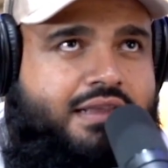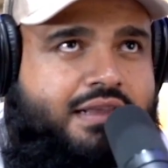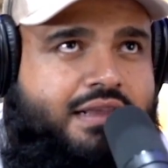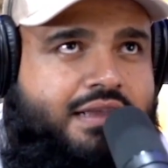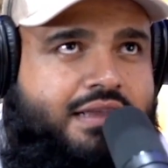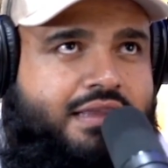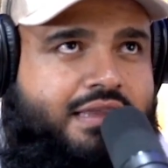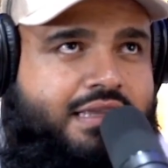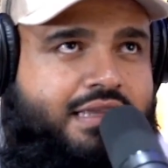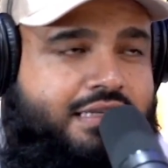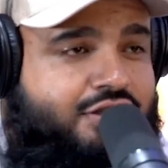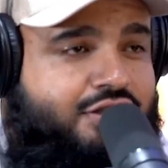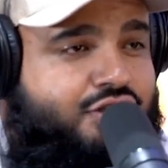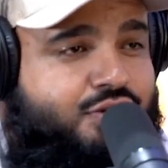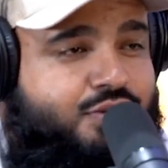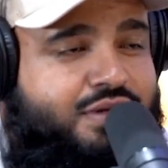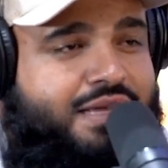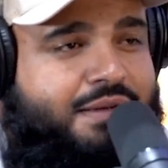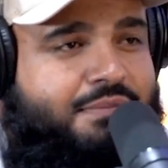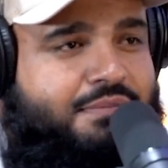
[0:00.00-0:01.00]
this
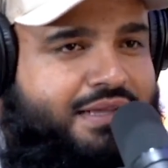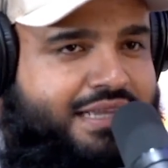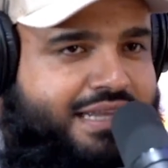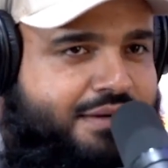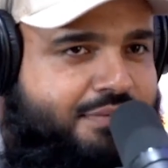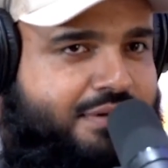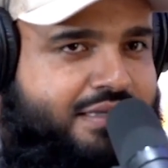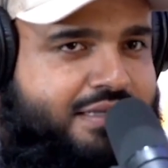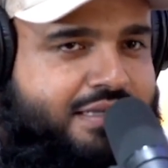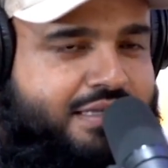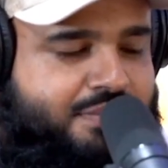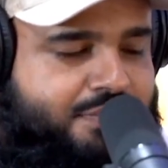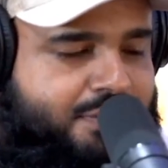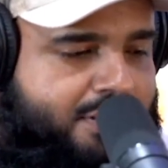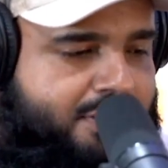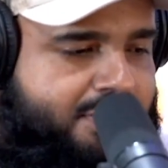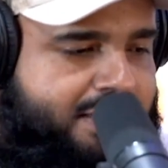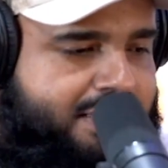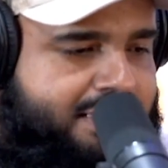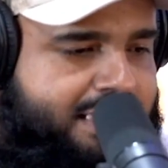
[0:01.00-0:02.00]
dude that played with us,
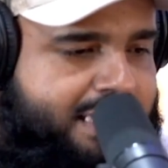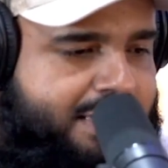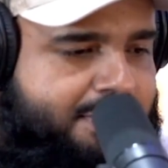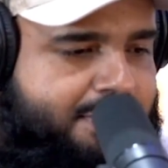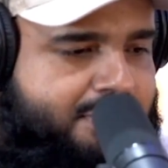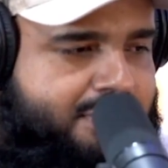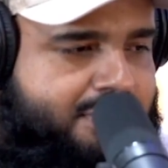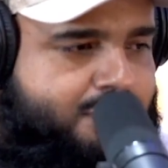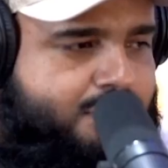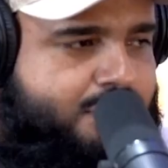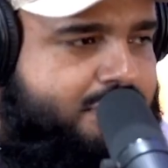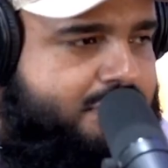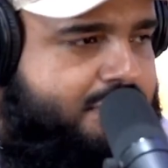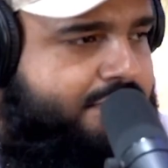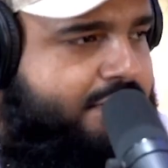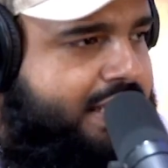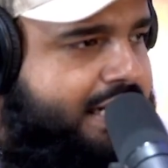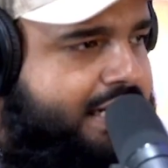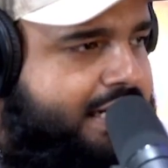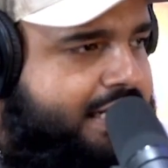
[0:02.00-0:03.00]
bro, his name was World's
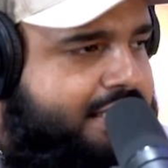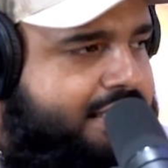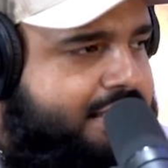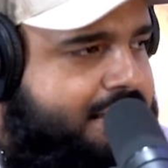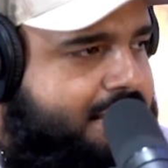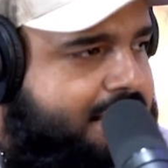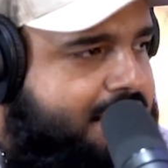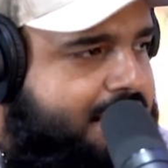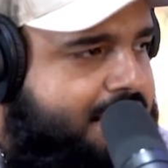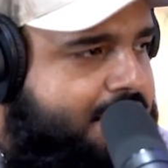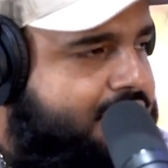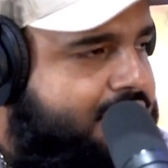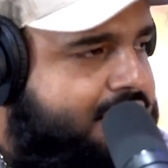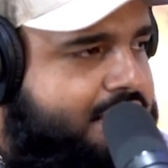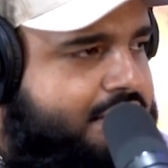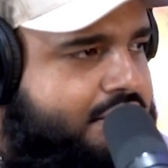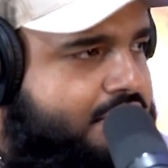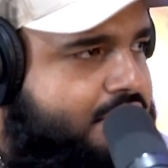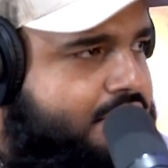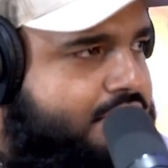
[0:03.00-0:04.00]
Finest. There was a
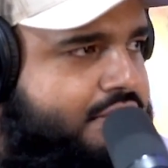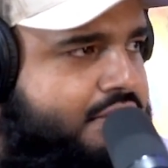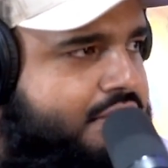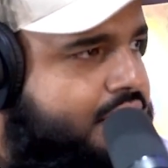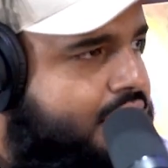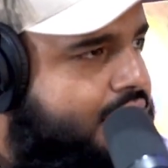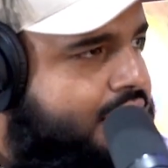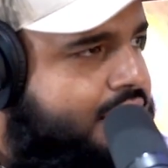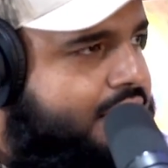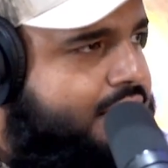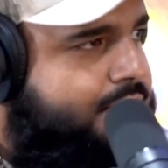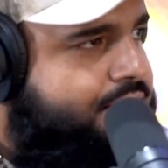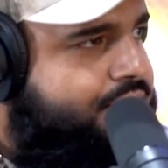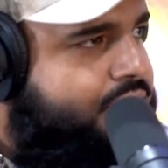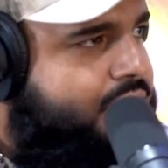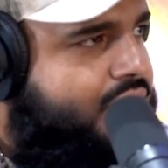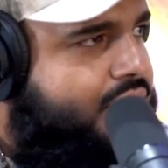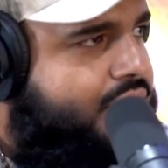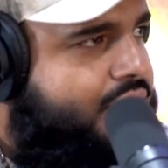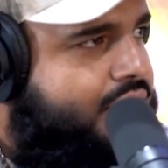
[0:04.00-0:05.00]
dude,
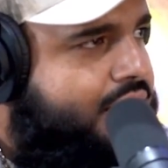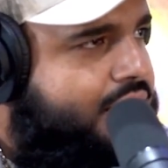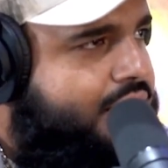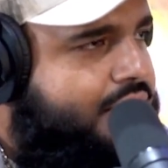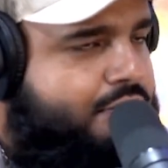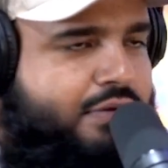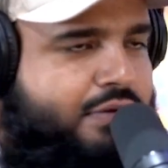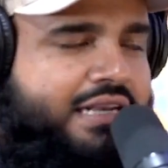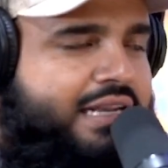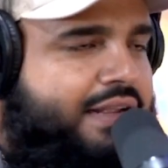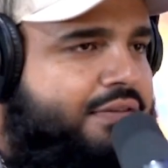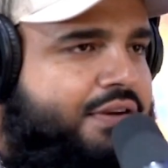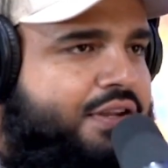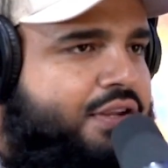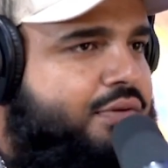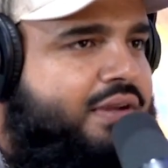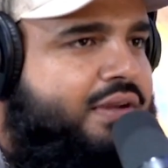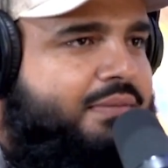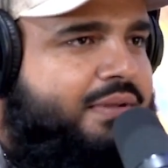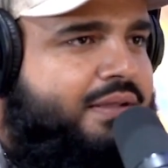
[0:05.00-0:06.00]
we never
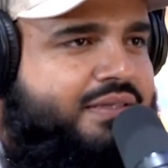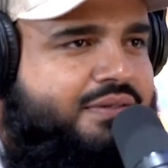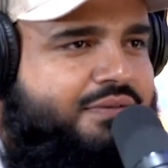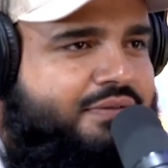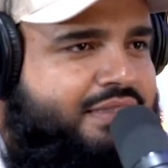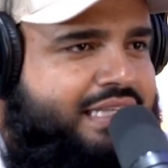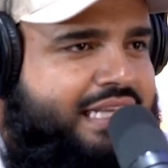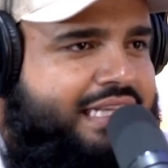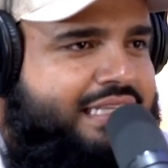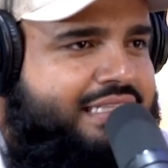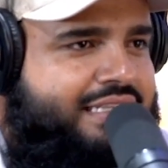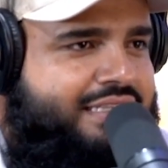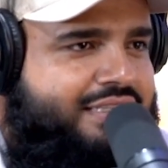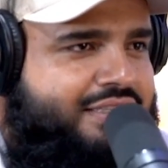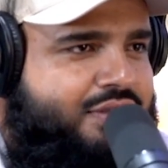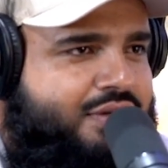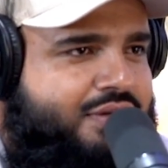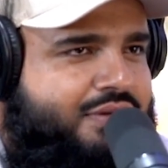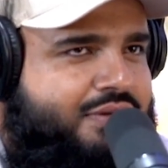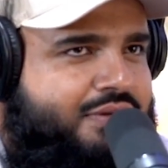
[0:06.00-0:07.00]
knew him. He was from Texas. So